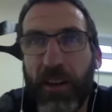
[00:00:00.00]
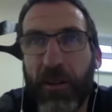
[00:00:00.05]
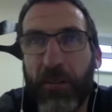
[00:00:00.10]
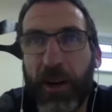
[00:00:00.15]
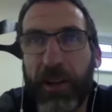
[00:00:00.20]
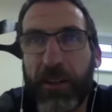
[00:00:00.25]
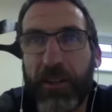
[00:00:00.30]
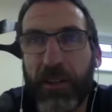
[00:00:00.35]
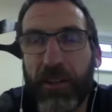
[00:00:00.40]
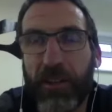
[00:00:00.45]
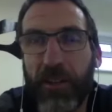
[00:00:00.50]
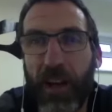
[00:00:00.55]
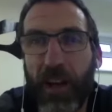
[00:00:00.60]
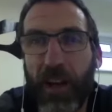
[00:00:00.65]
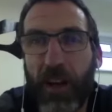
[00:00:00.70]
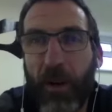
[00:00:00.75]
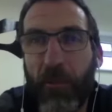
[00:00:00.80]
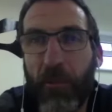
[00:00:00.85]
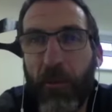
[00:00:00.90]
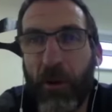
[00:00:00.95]
on my degree
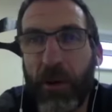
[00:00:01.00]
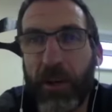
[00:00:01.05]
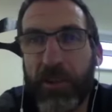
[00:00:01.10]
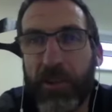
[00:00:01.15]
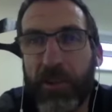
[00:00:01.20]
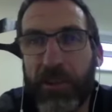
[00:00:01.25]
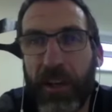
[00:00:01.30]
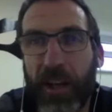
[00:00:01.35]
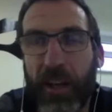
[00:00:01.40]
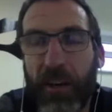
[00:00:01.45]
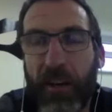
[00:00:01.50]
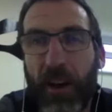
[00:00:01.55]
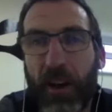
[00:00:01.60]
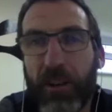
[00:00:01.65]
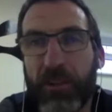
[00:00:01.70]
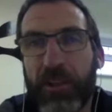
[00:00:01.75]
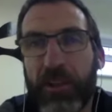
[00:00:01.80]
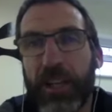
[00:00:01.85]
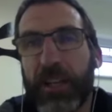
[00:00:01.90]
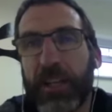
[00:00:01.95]
and got more into
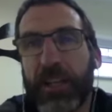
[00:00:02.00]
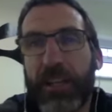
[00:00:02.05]
psychology.